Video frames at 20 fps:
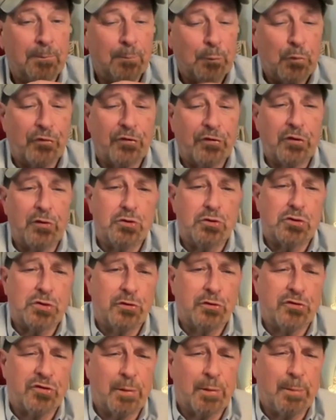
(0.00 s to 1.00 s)
We'll see who
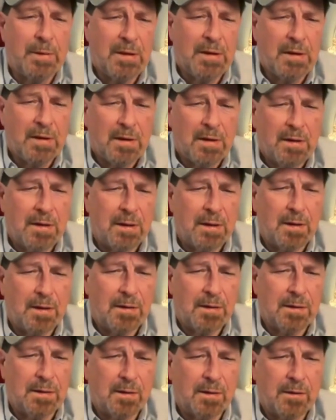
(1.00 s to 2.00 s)
shows up
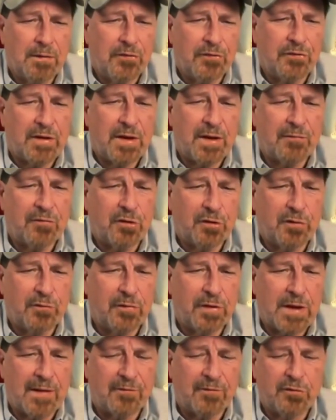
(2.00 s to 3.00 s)
this afternoon for
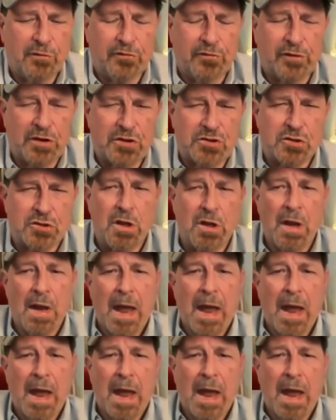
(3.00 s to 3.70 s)
the afternoon session.